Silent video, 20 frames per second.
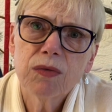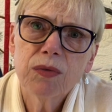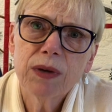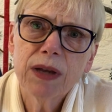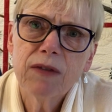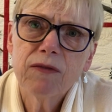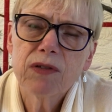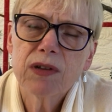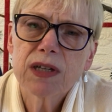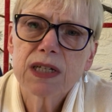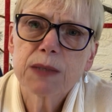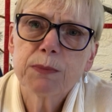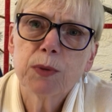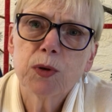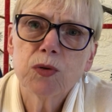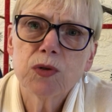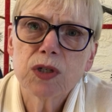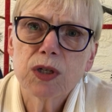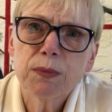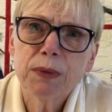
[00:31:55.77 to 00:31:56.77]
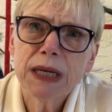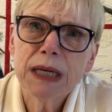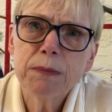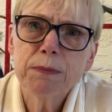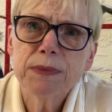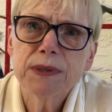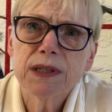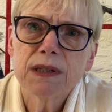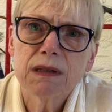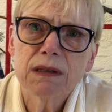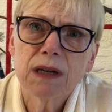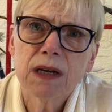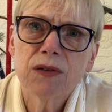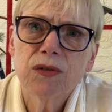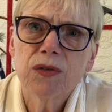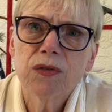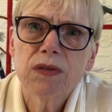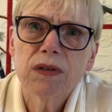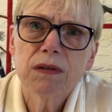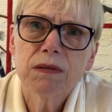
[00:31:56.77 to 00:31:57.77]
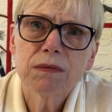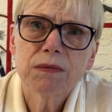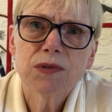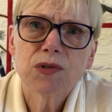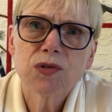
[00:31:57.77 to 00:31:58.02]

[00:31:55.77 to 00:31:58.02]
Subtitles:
we have exposed pipes and under the